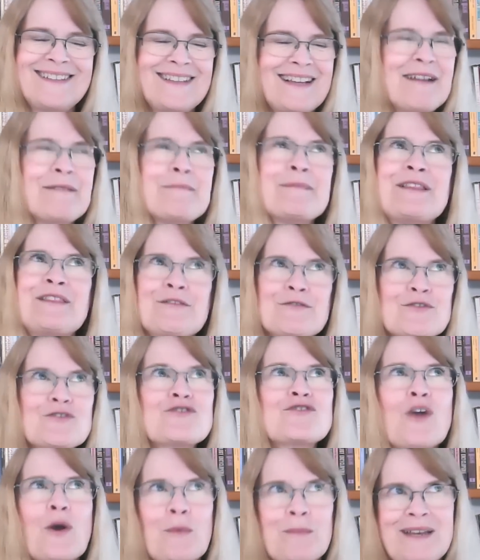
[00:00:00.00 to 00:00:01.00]
I mean, there's
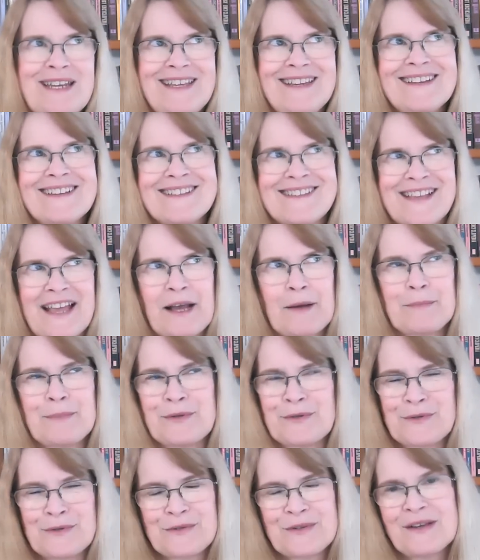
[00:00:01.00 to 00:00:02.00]
so many
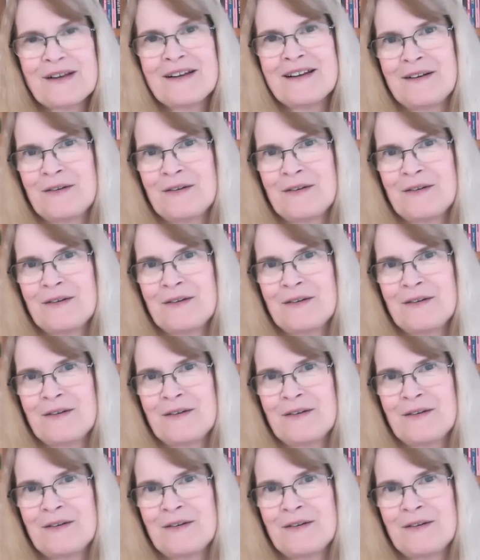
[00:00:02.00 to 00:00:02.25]
examples.